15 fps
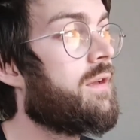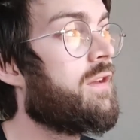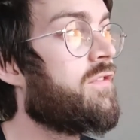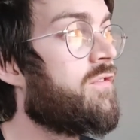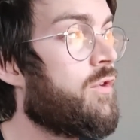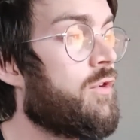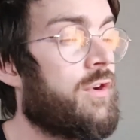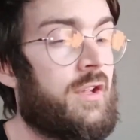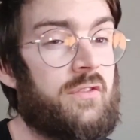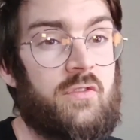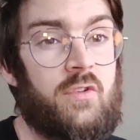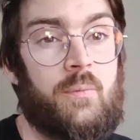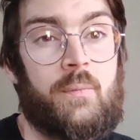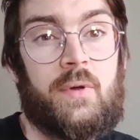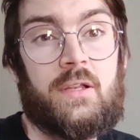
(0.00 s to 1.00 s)
If you're not
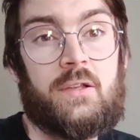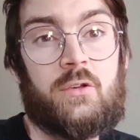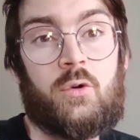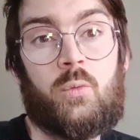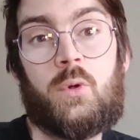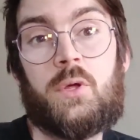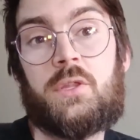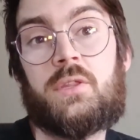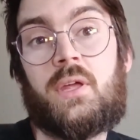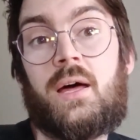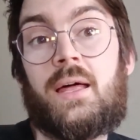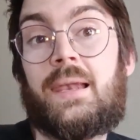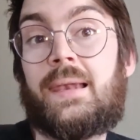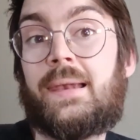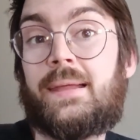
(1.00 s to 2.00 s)
familiar with
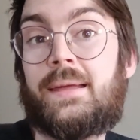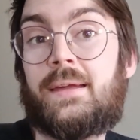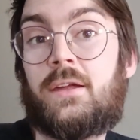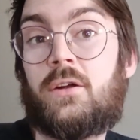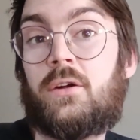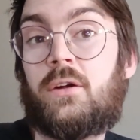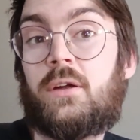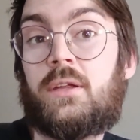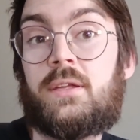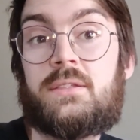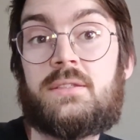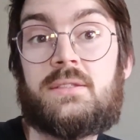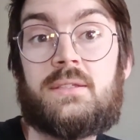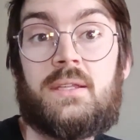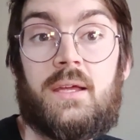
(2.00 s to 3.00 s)
a linker,
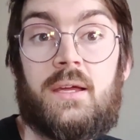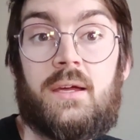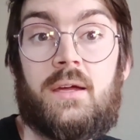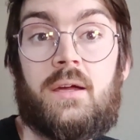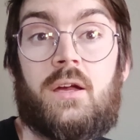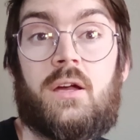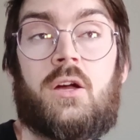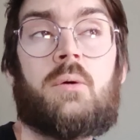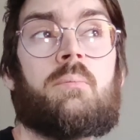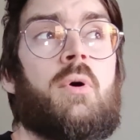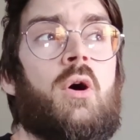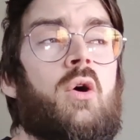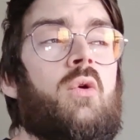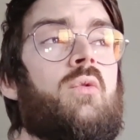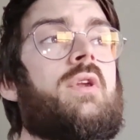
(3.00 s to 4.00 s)
it's the
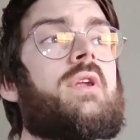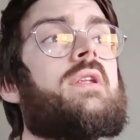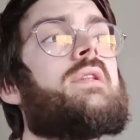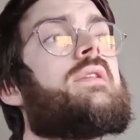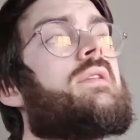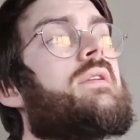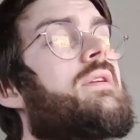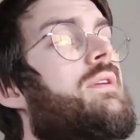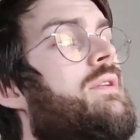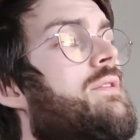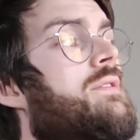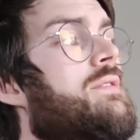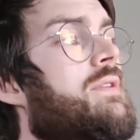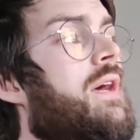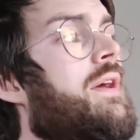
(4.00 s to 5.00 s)
component
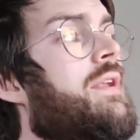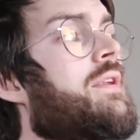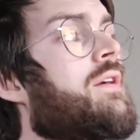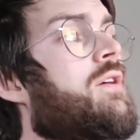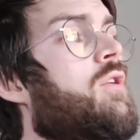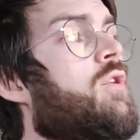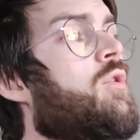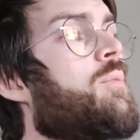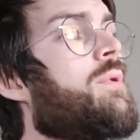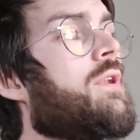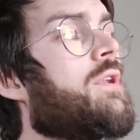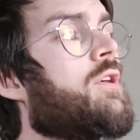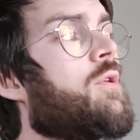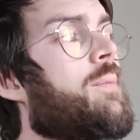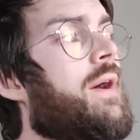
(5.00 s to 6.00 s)
inside the go
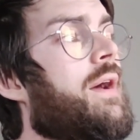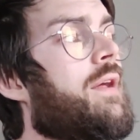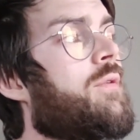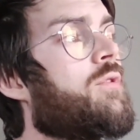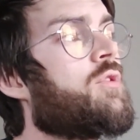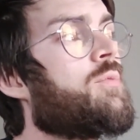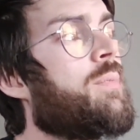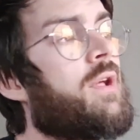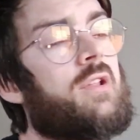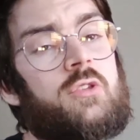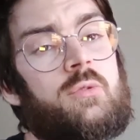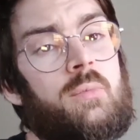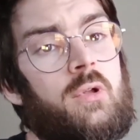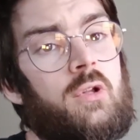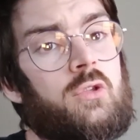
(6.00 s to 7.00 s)
build command
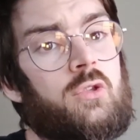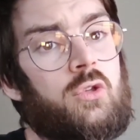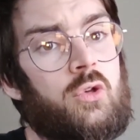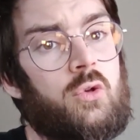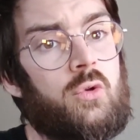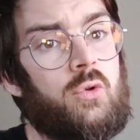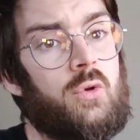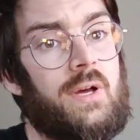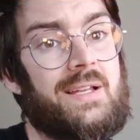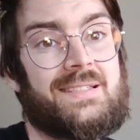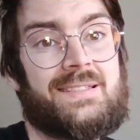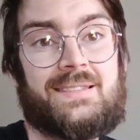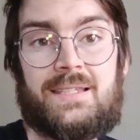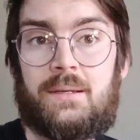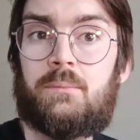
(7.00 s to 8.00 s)
responsible to
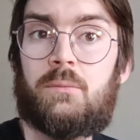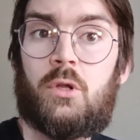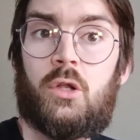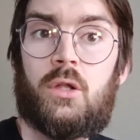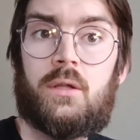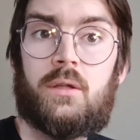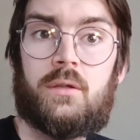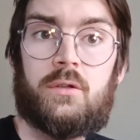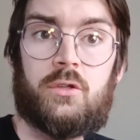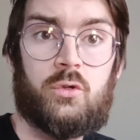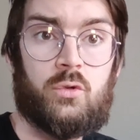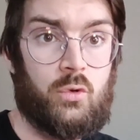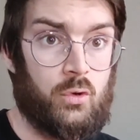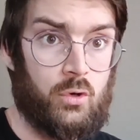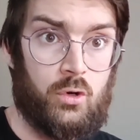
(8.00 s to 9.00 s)
assemble
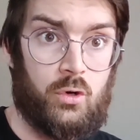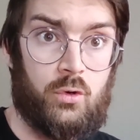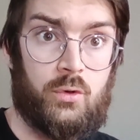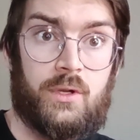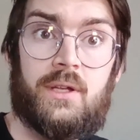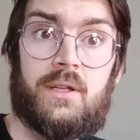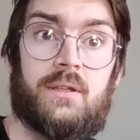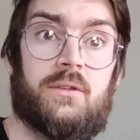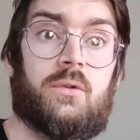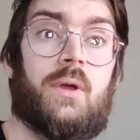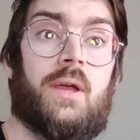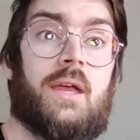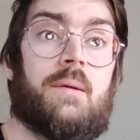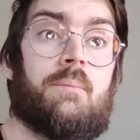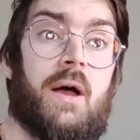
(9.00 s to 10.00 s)
your code into
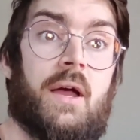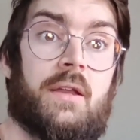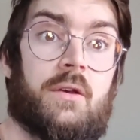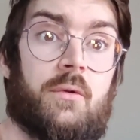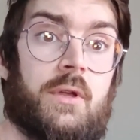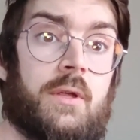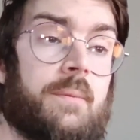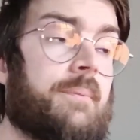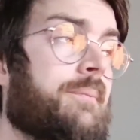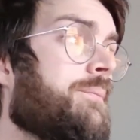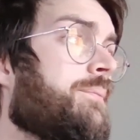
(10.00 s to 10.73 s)
a binary.